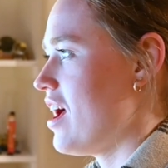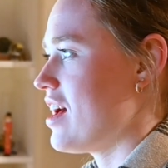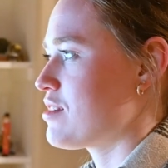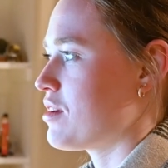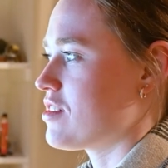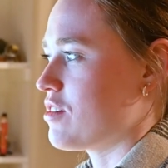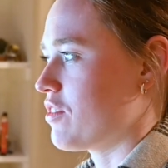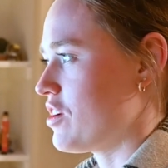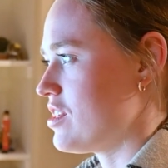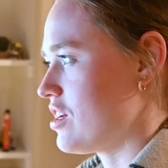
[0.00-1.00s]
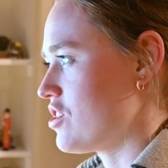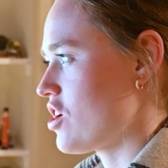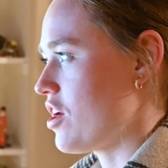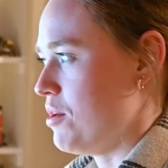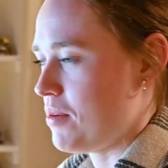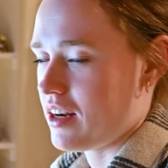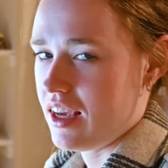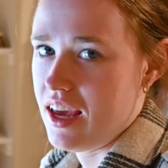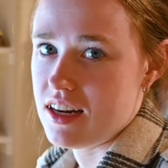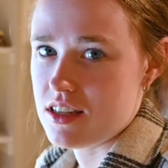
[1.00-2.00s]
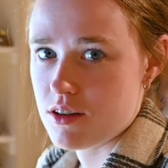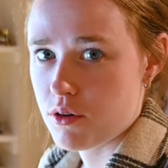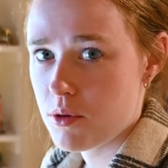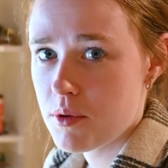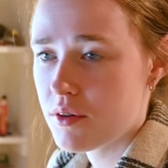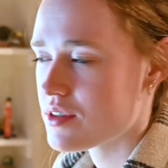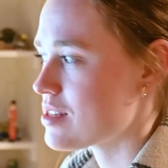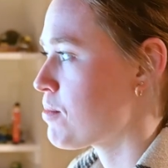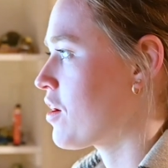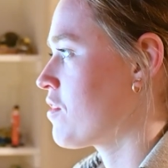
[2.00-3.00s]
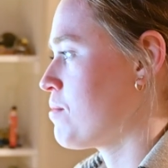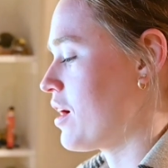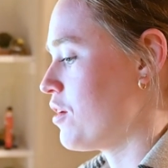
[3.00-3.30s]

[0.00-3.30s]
as well as doing research on the body and its hormones as part of my